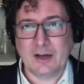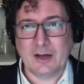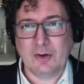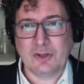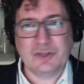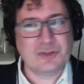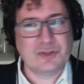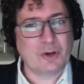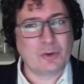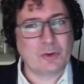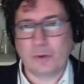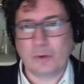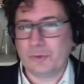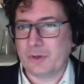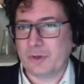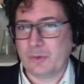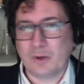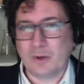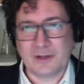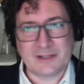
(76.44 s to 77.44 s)
You don't
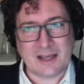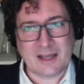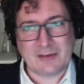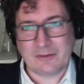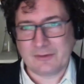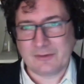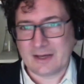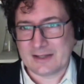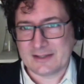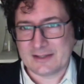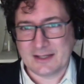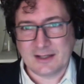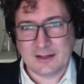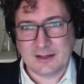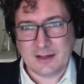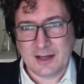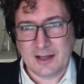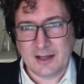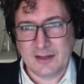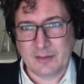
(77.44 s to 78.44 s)
only want to have a vaccine.
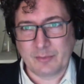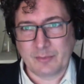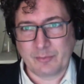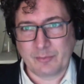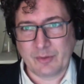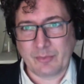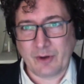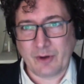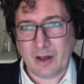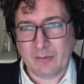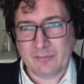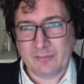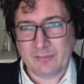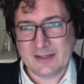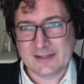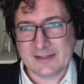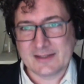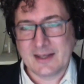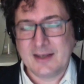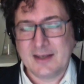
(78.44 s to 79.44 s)
And the problem
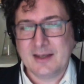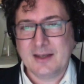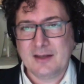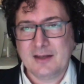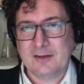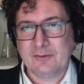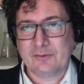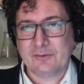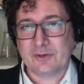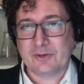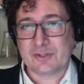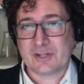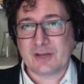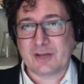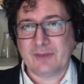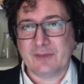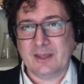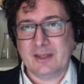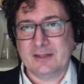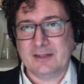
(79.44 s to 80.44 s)
is, first
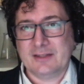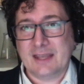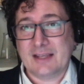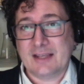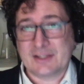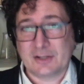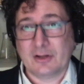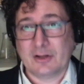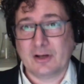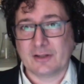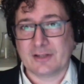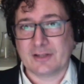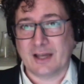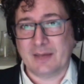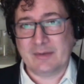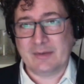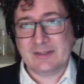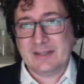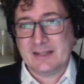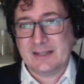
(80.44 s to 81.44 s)
off, it takes a long
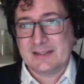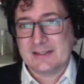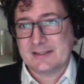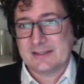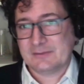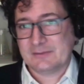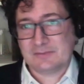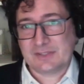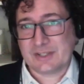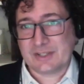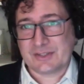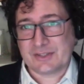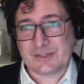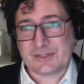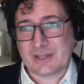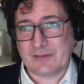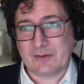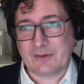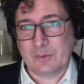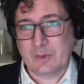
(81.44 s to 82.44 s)
time. It takes 6 or
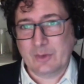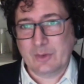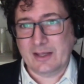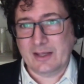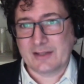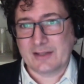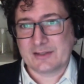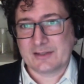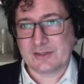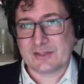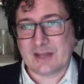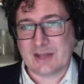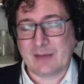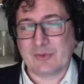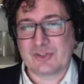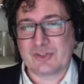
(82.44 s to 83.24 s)
7 weeks to establish